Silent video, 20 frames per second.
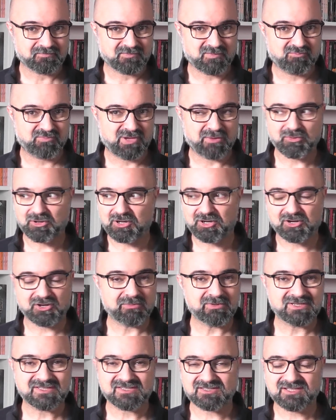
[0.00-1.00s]
people are going to
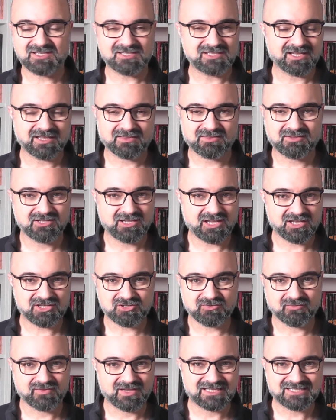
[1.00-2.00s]
be sitting at the edge
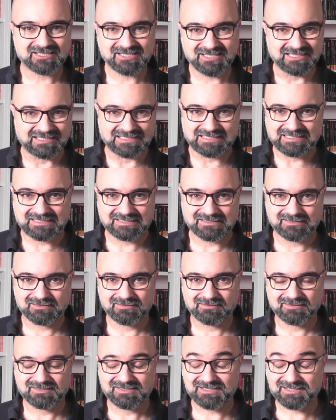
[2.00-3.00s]
of their seats.
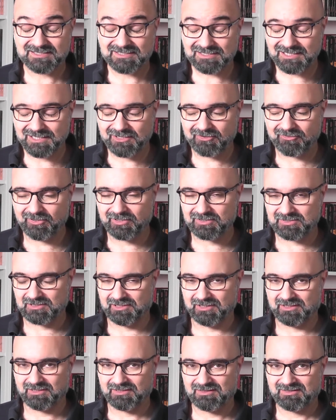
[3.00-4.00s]

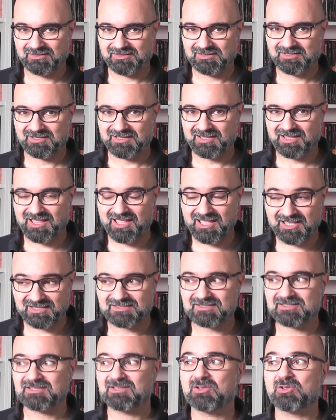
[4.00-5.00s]
Seriously.
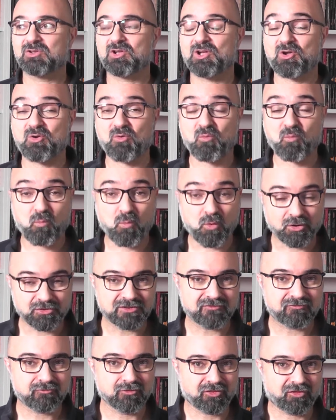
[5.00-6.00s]
It's a
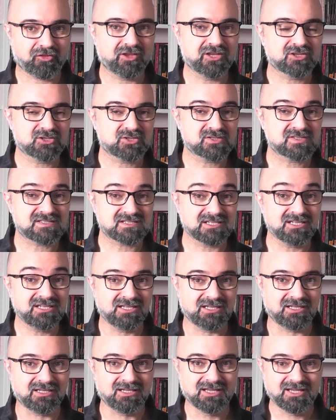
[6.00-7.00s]
wonderful thing to
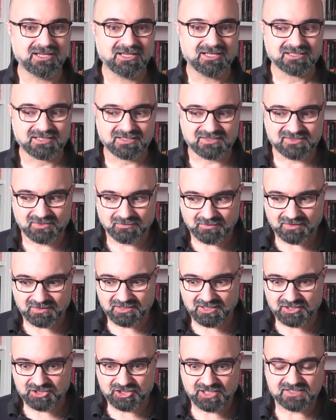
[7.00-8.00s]
see that something they're
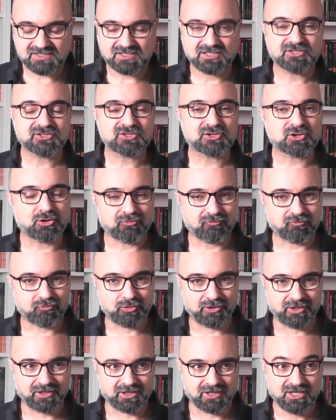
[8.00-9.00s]
just
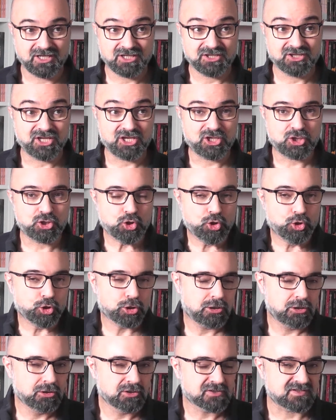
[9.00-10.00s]
discovering, they could
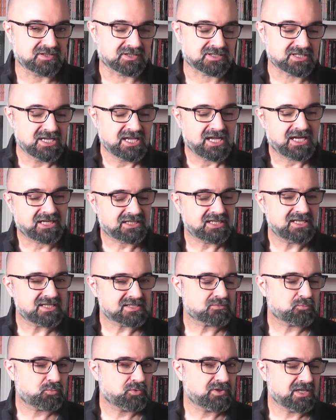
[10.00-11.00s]
lose it. And it
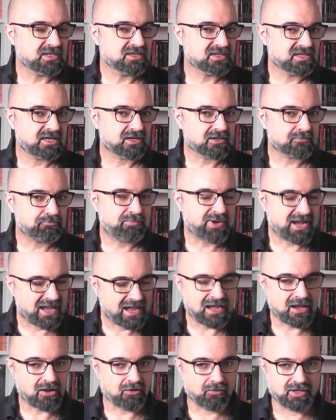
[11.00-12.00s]
is within their
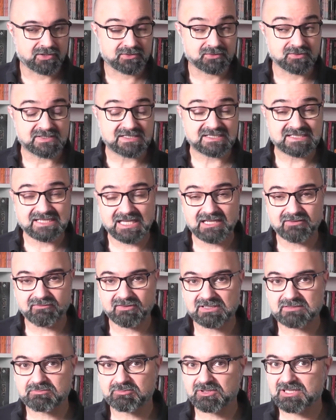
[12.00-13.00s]
power to save
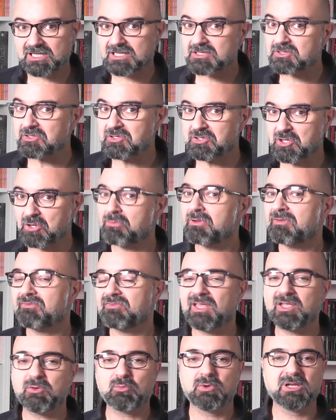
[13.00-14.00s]
it, but they don't know if
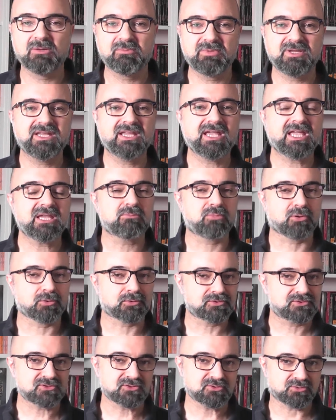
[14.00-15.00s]
they will be able
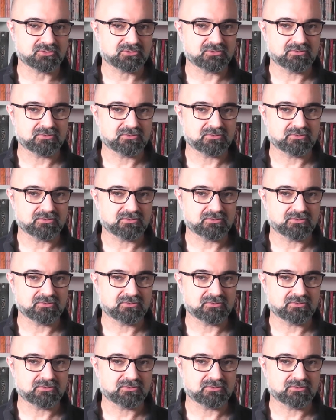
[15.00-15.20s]
to.